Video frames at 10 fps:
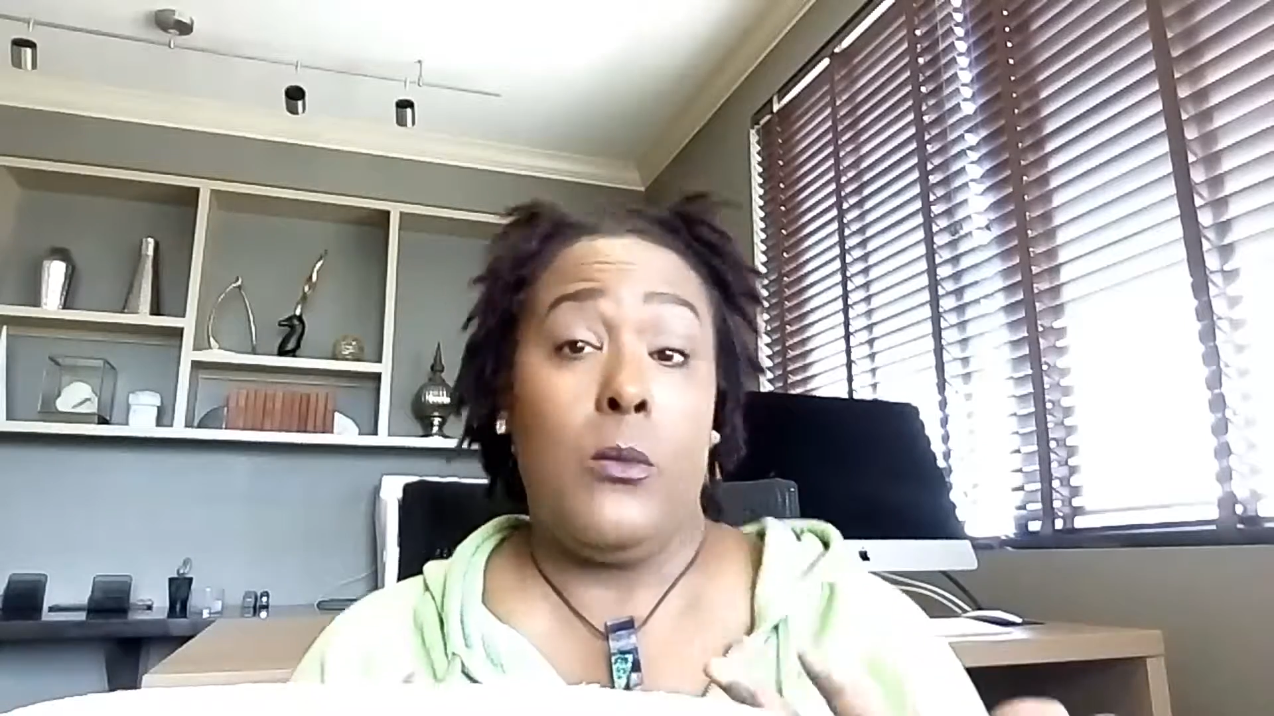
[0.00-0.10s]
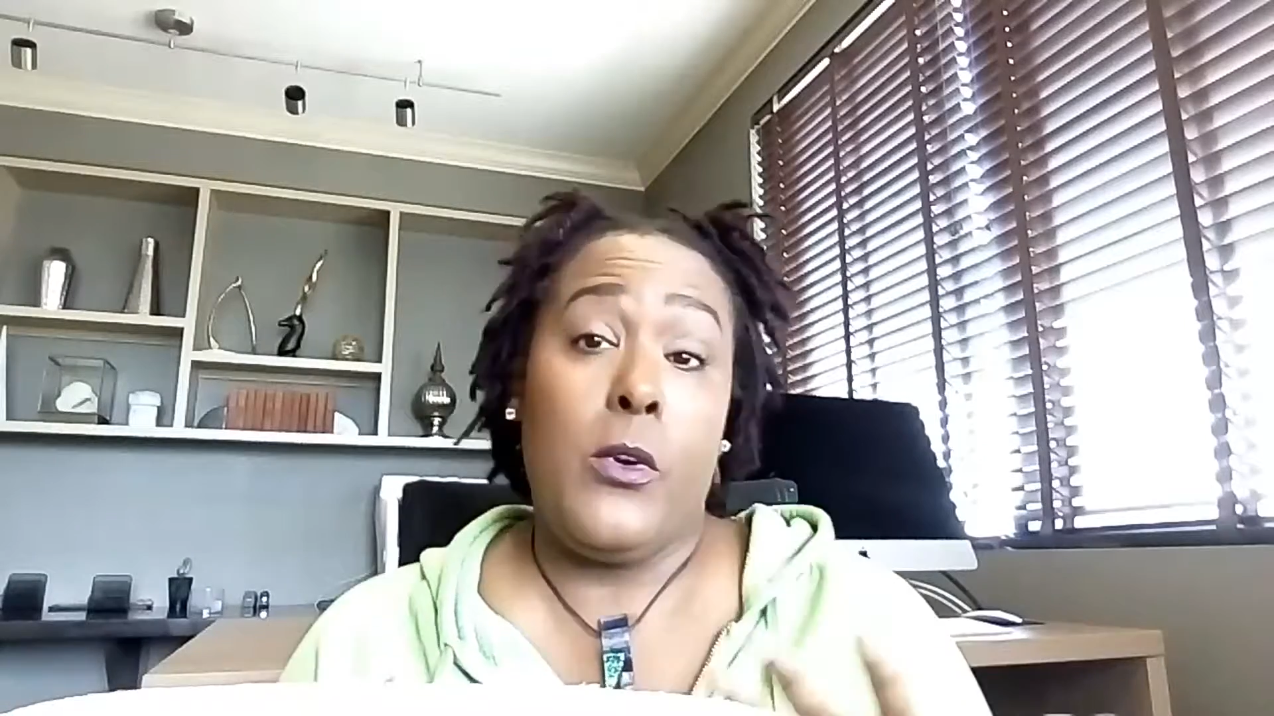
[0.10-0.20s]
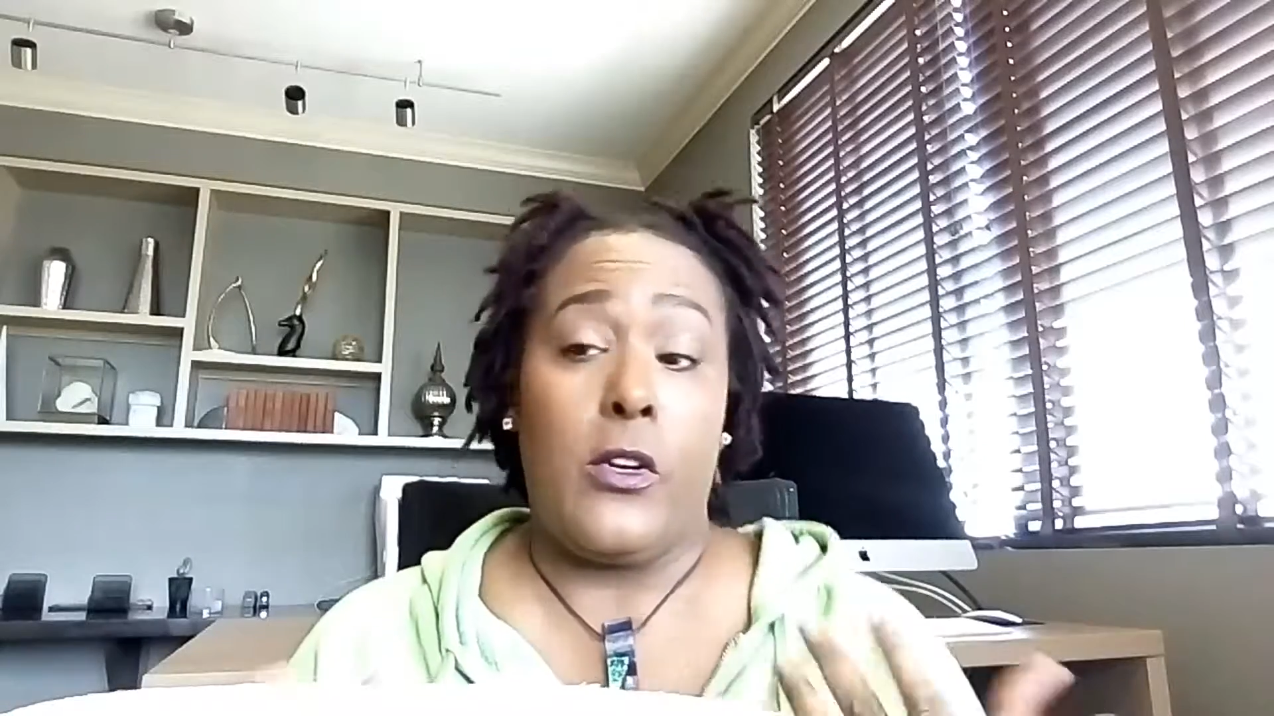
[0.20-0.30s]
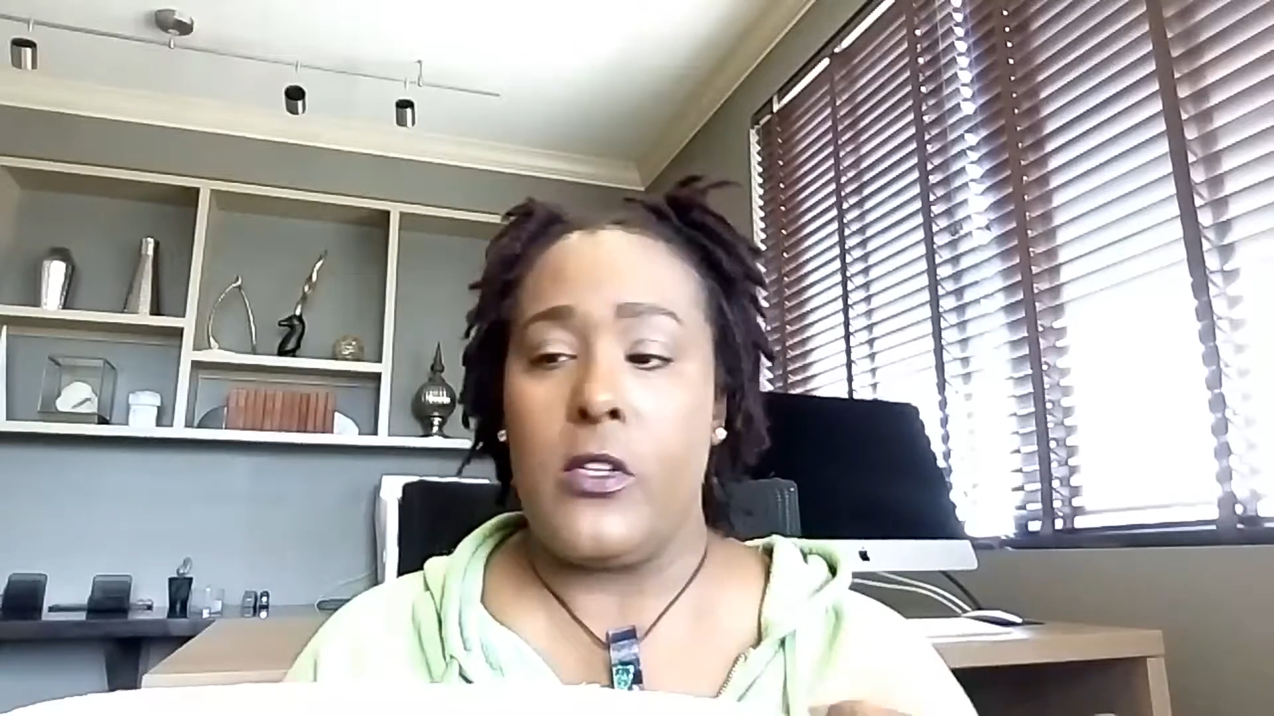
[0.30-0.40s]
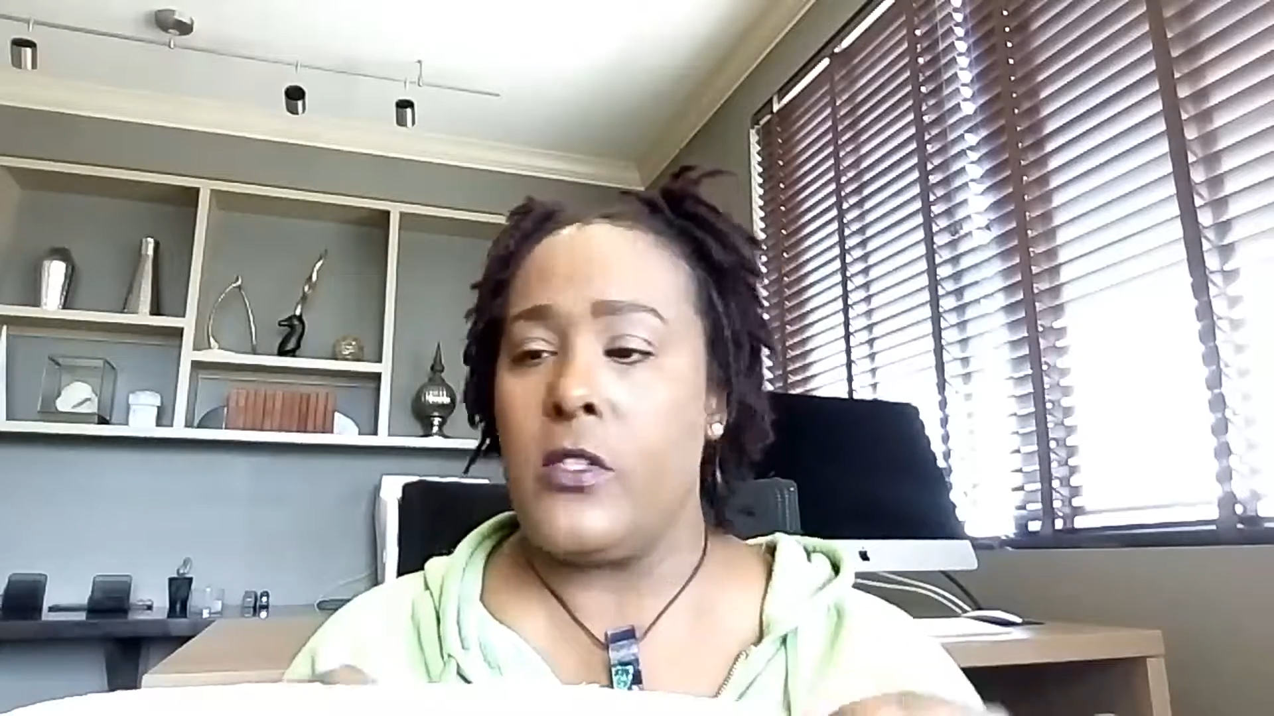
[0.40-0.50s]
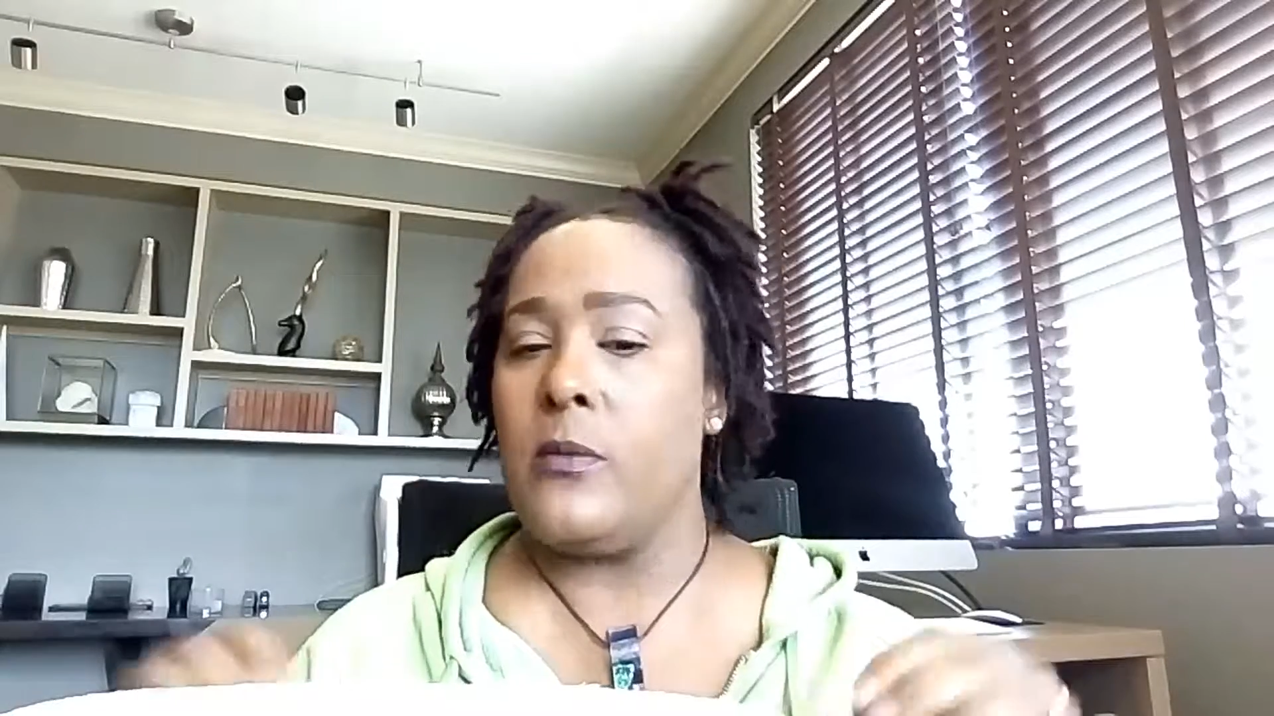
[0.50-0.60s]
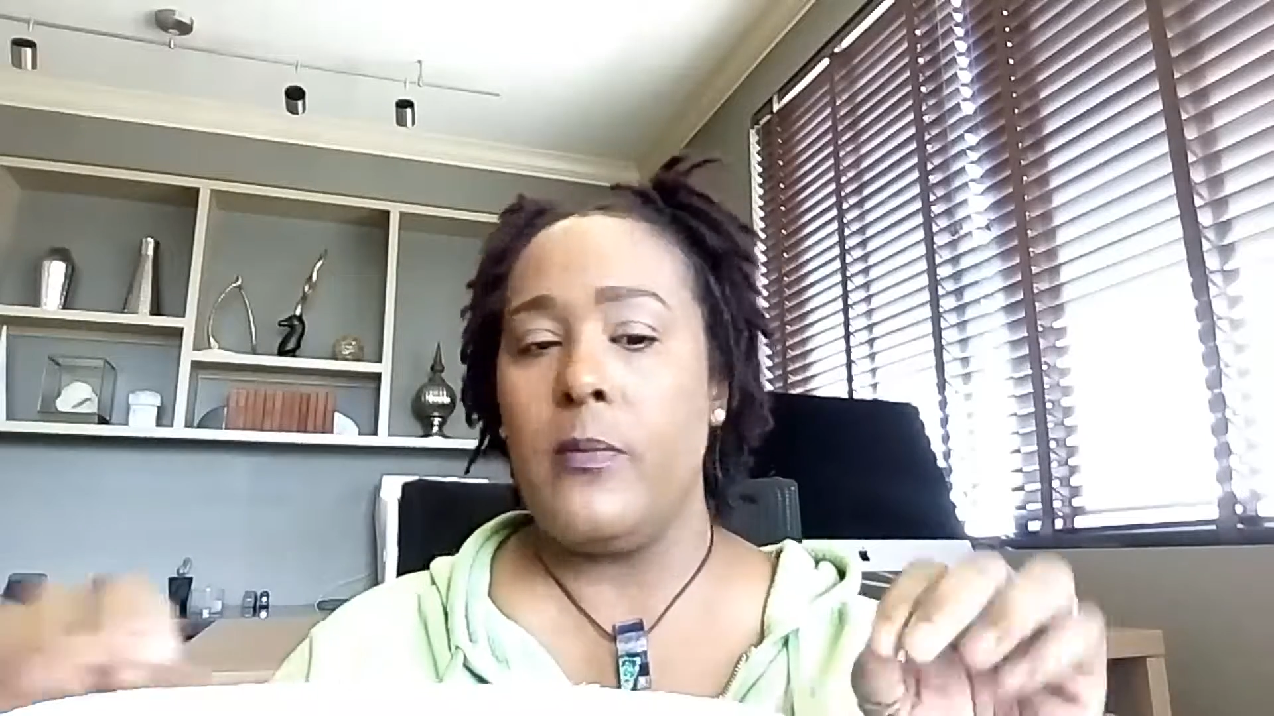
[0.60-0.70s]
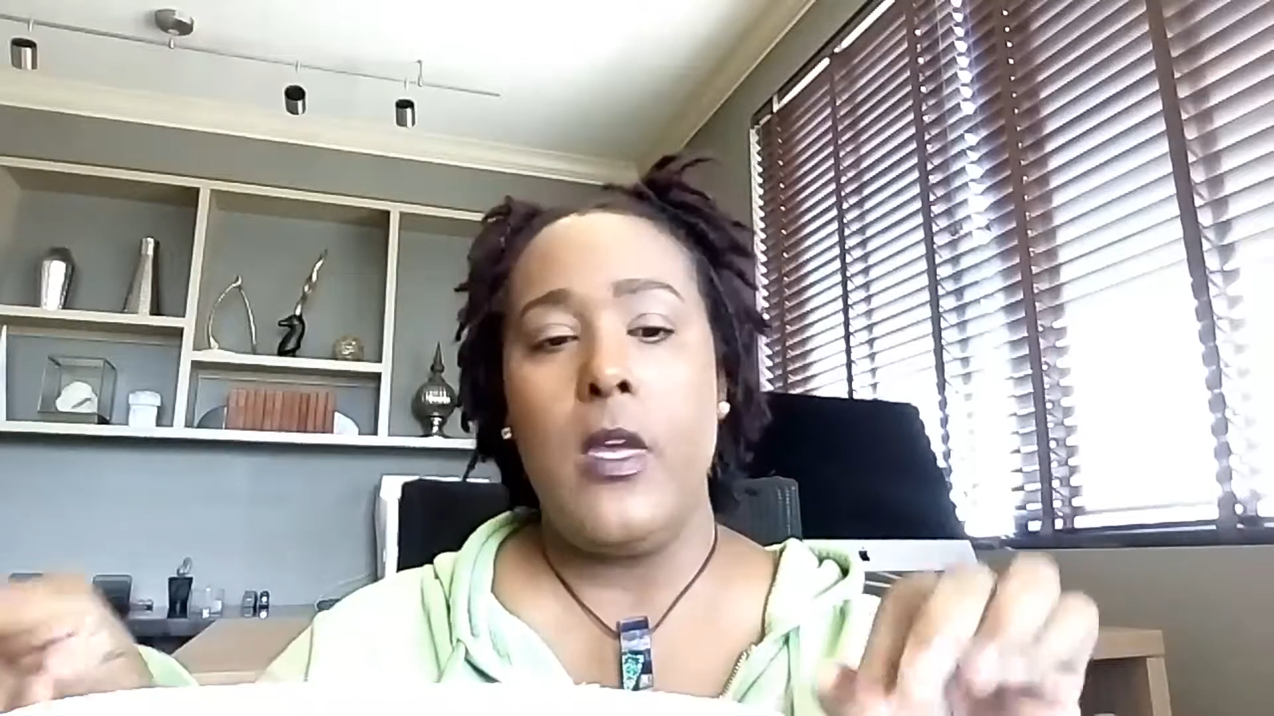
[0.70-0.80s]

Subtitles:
works.